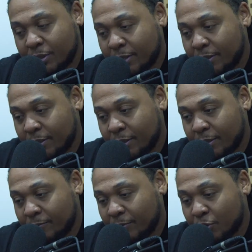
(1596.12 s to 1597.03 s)
and
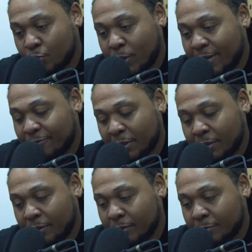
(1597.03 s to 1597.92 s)
his wife, man.
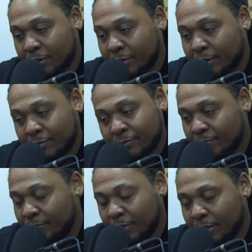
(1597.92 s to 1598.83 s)
You know what I'm saying?
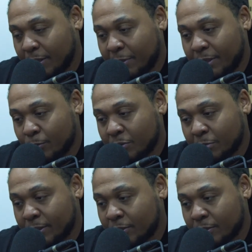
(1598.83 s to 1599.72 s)
That man was a
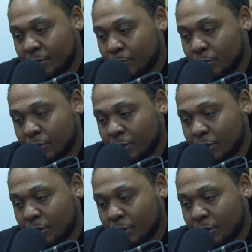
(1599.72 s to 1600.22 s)
blessing. He was